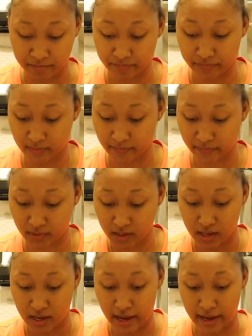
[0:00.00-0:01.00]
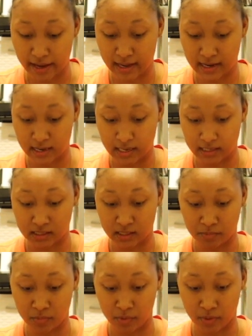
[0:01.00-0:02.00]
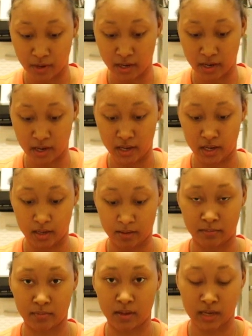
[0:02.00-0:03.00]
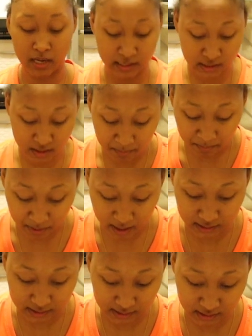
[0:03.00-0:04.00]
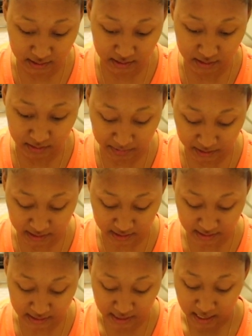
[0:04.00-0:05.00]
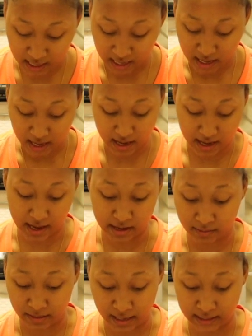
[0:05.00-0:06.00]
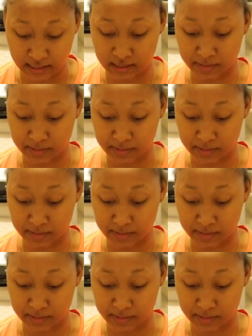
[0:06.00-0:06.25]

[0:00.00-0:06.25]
Guys, I am so in love with these lashes. Like, it's crazy.